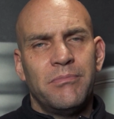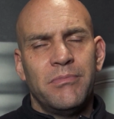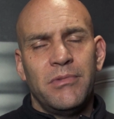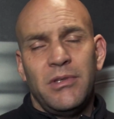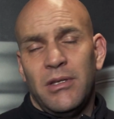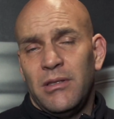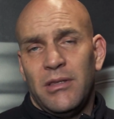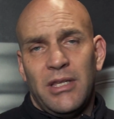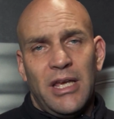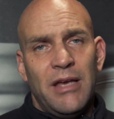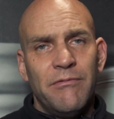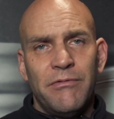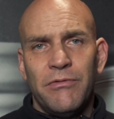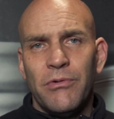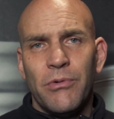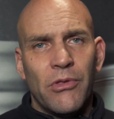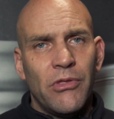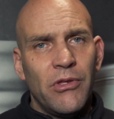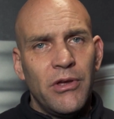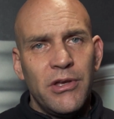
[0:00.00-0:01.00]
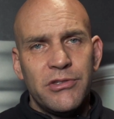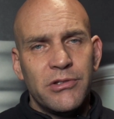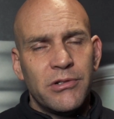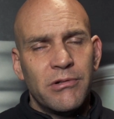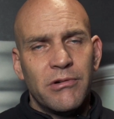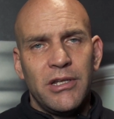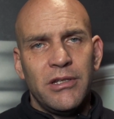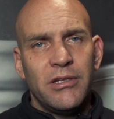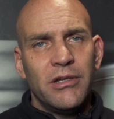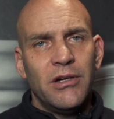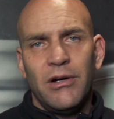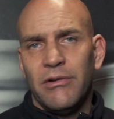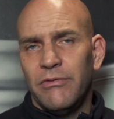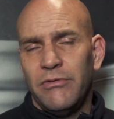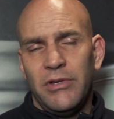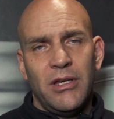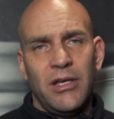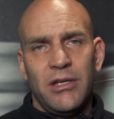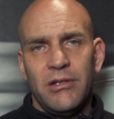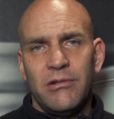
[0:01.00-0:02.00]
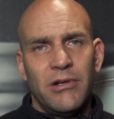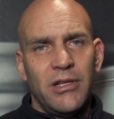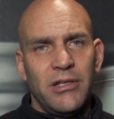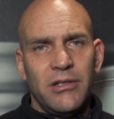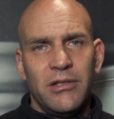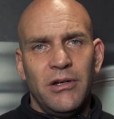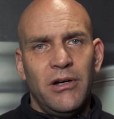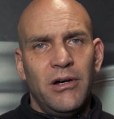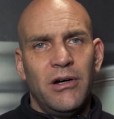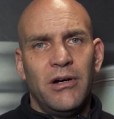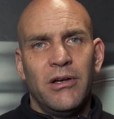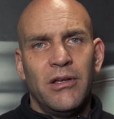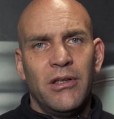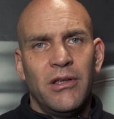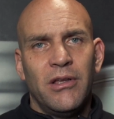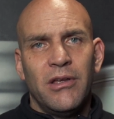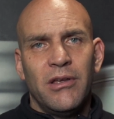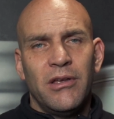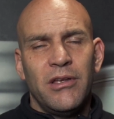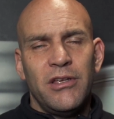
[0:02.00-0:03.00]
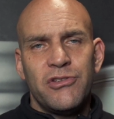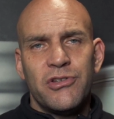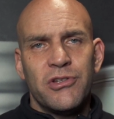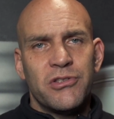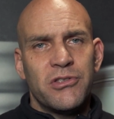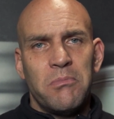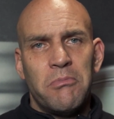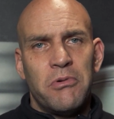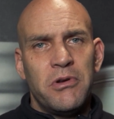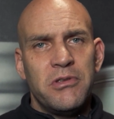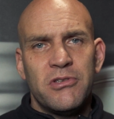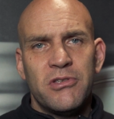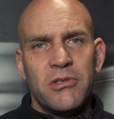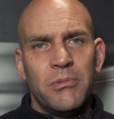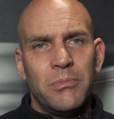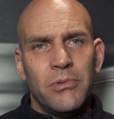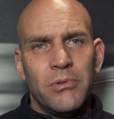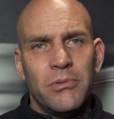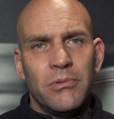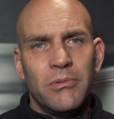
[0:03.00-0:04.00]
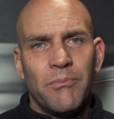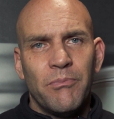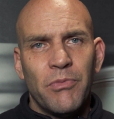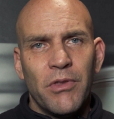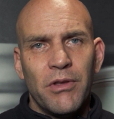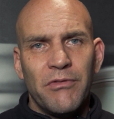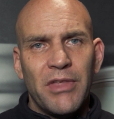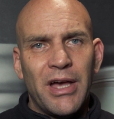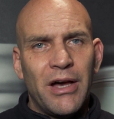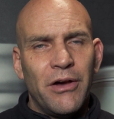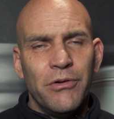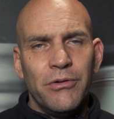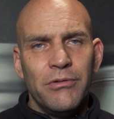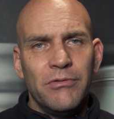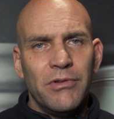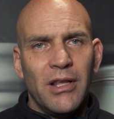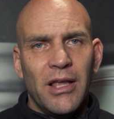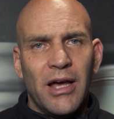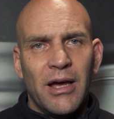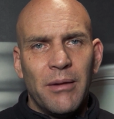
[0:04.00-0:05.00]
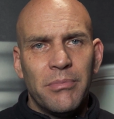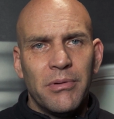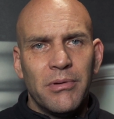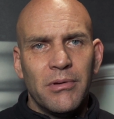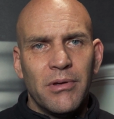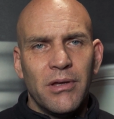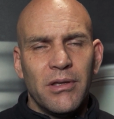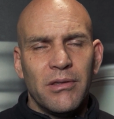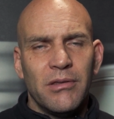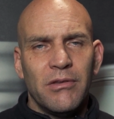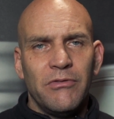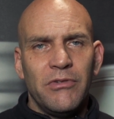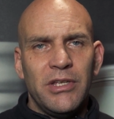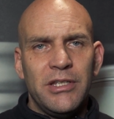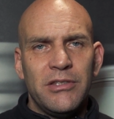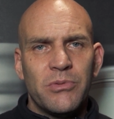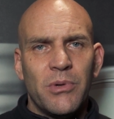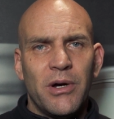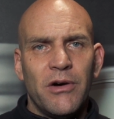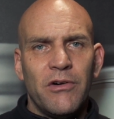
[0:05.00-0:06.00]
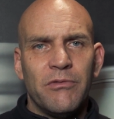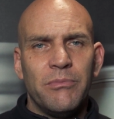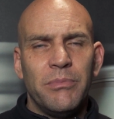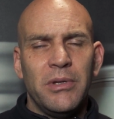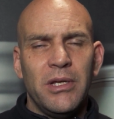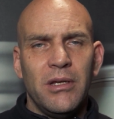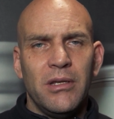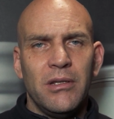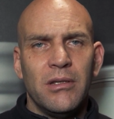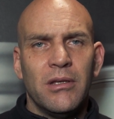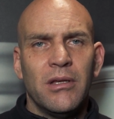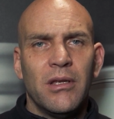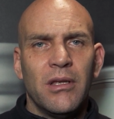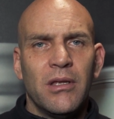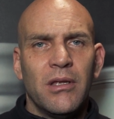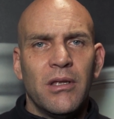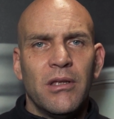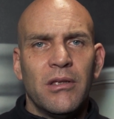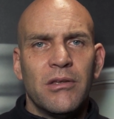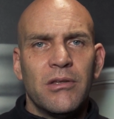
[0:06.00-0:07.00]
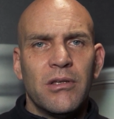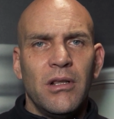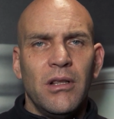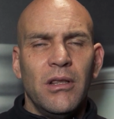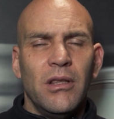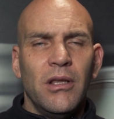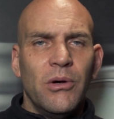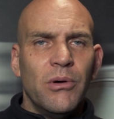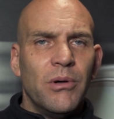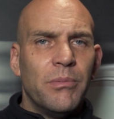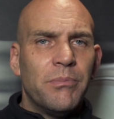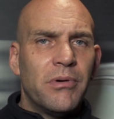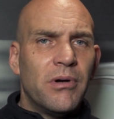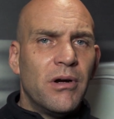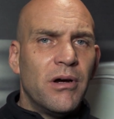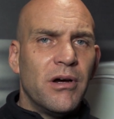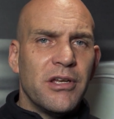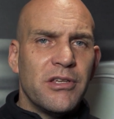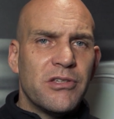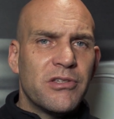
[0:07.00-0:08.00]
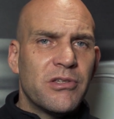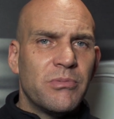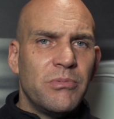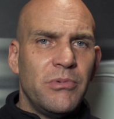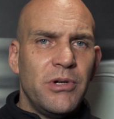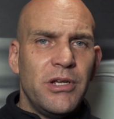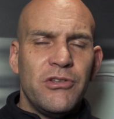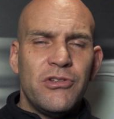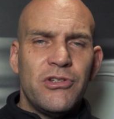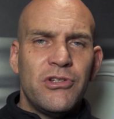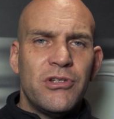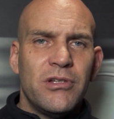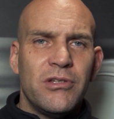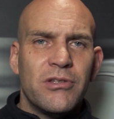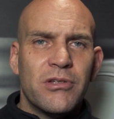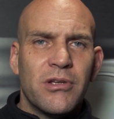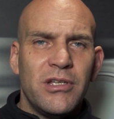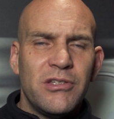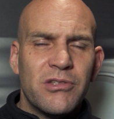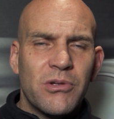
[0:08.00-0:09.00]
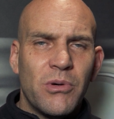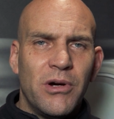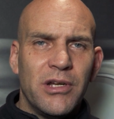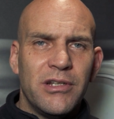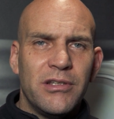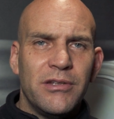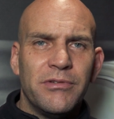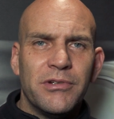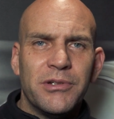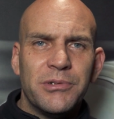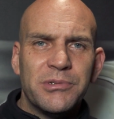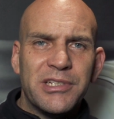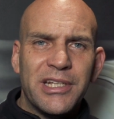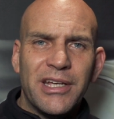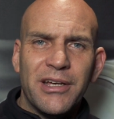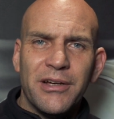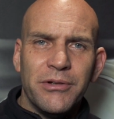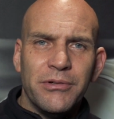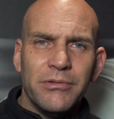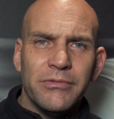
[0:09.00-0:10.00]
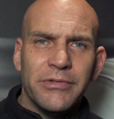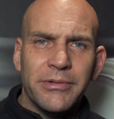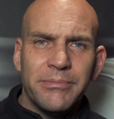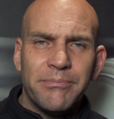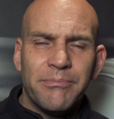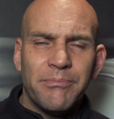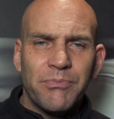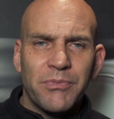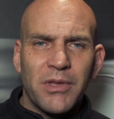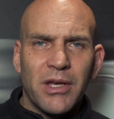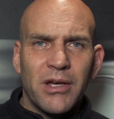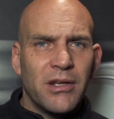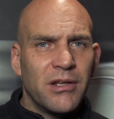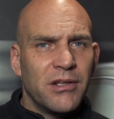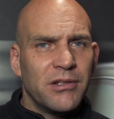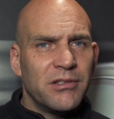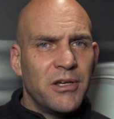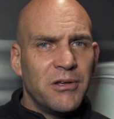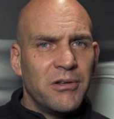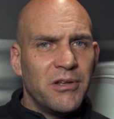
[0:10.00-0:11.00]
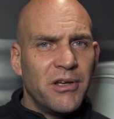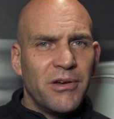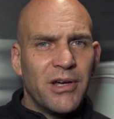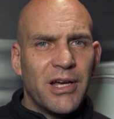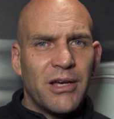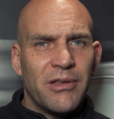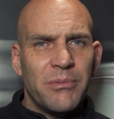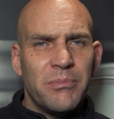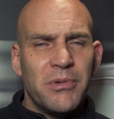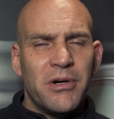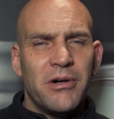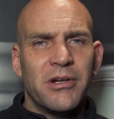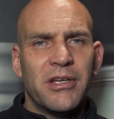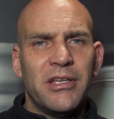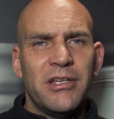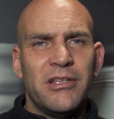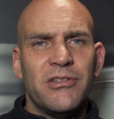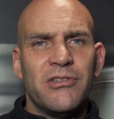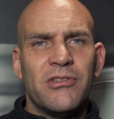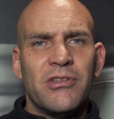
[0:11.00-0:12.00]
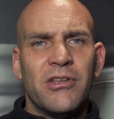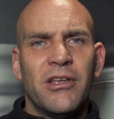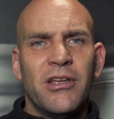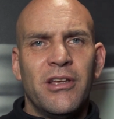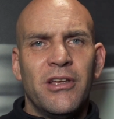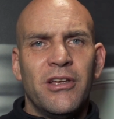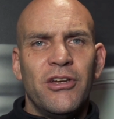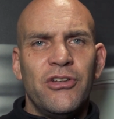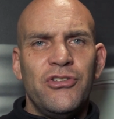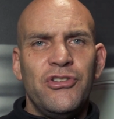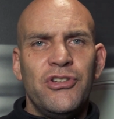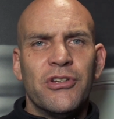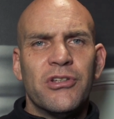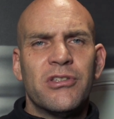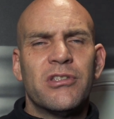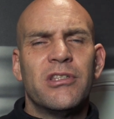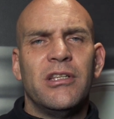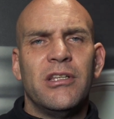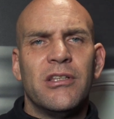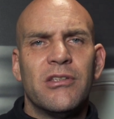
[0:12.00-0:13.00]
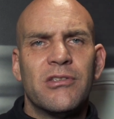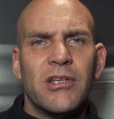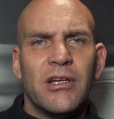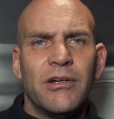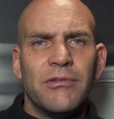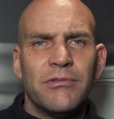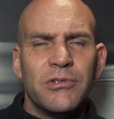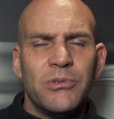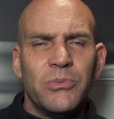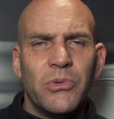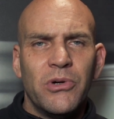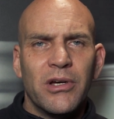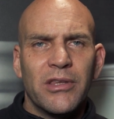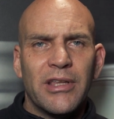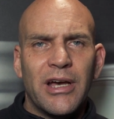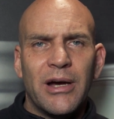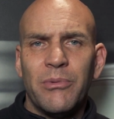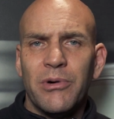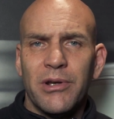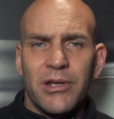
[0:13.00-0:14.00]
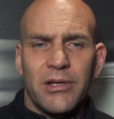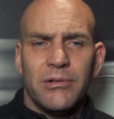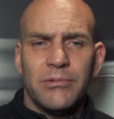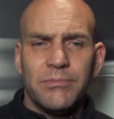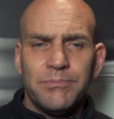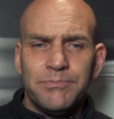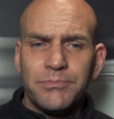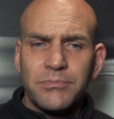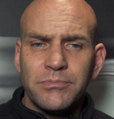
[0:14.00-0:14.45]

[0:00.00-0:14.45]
The M430 is a great car, V8 great car. It's just the principle of that overlap, and the V12 being lower price, which is quite difficult to get over. And I don't know how the market is adjusting itself to work that one out.